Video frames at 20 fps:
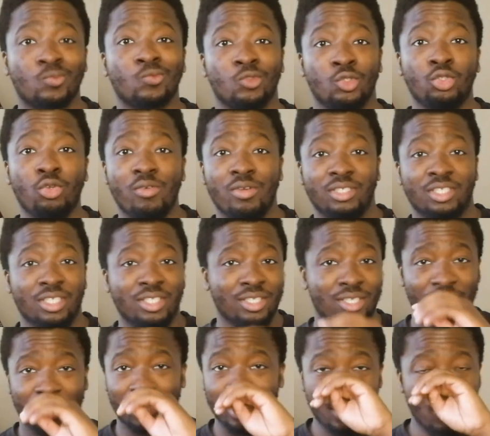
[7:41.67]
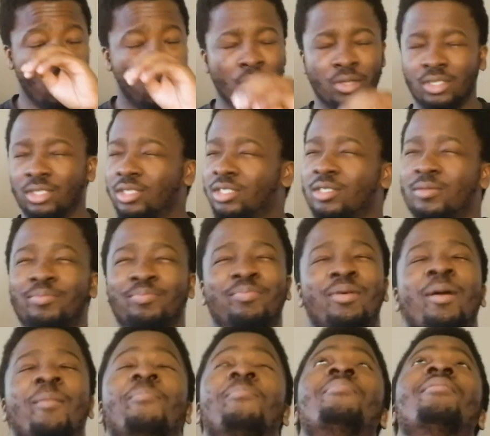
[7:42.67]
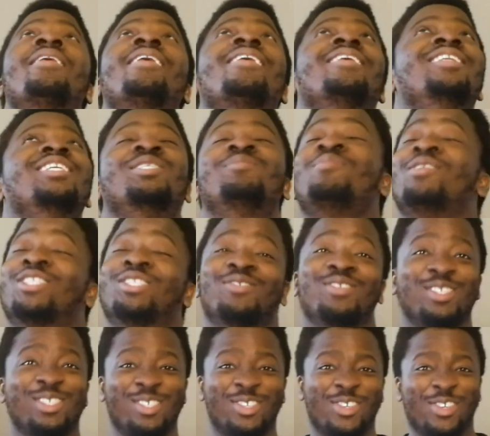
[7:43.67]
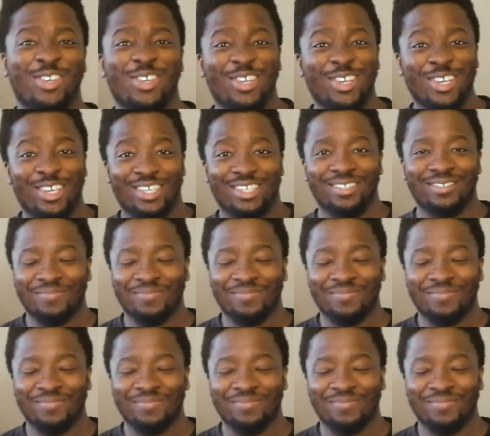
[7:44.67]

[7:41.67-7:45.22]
Sorry, Jessica. But man, this pizza's good.